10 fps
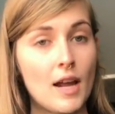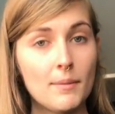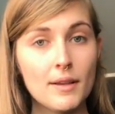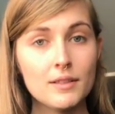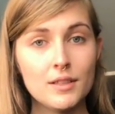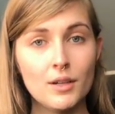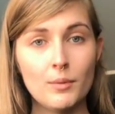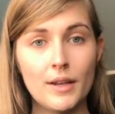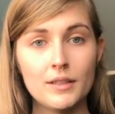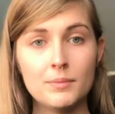out about
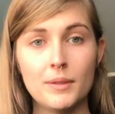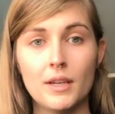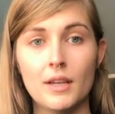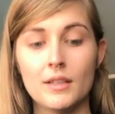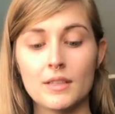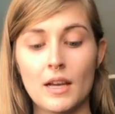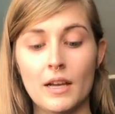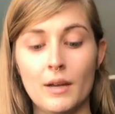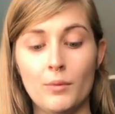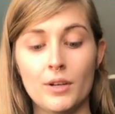zero waste because
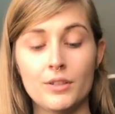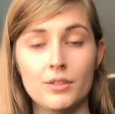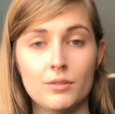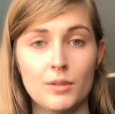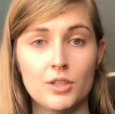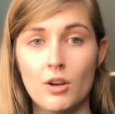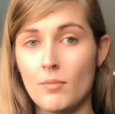I wanted to switch